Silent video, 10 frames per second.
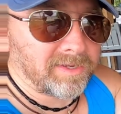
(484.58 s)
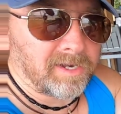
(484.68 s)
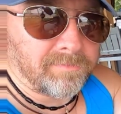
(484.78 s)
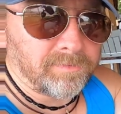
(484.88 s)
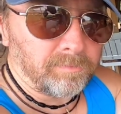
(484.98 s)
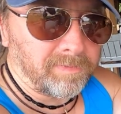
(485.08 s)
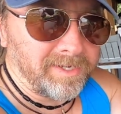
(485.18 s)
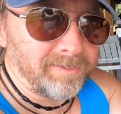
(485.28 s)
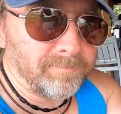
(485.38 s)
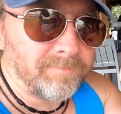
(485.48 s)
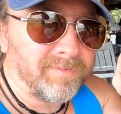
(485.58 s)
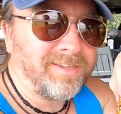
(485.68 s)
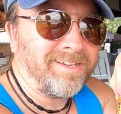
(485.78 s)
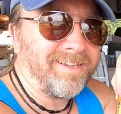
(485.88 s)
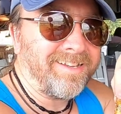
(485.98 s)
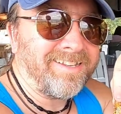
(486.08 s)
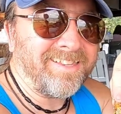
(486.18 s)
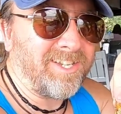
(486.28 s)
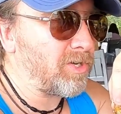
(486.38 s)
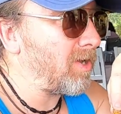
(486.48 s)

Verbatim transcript: then we got our fruit plate. The